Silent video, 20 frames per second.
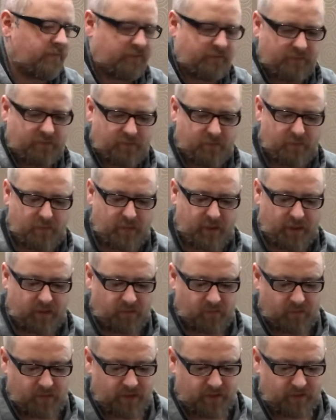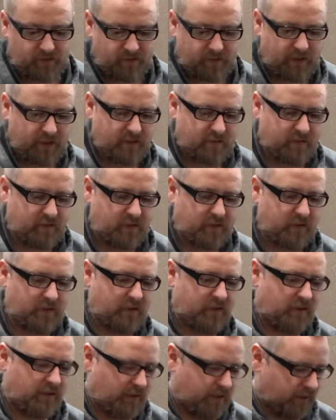make a mess of any of it and
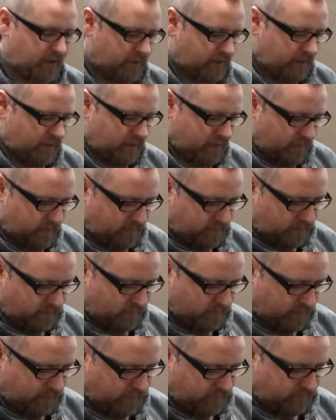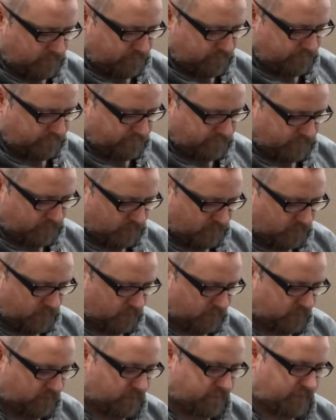have to order
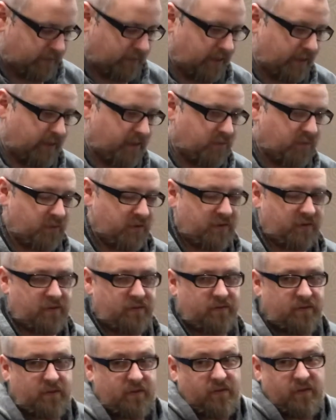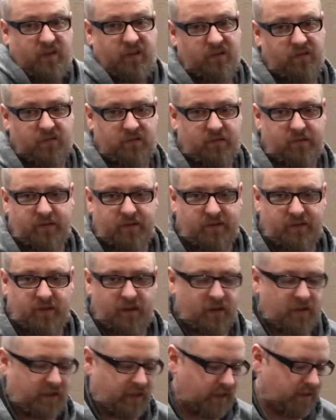stuff online. But if I do, it's not.
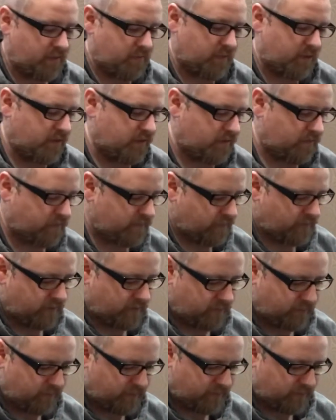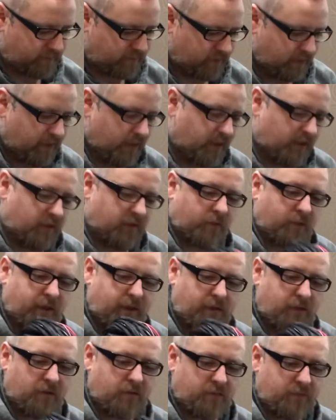I can't imagine it's very expensive. The wire
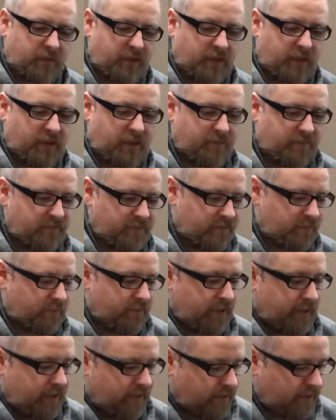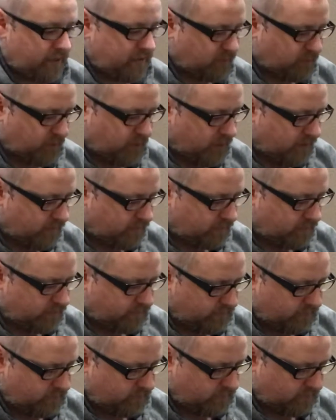loom, again, really nice piece for
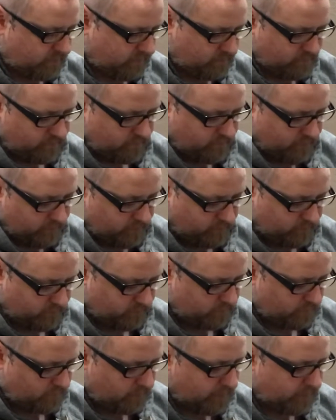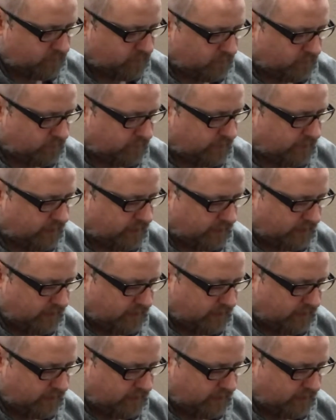just what's just a wire loom, really.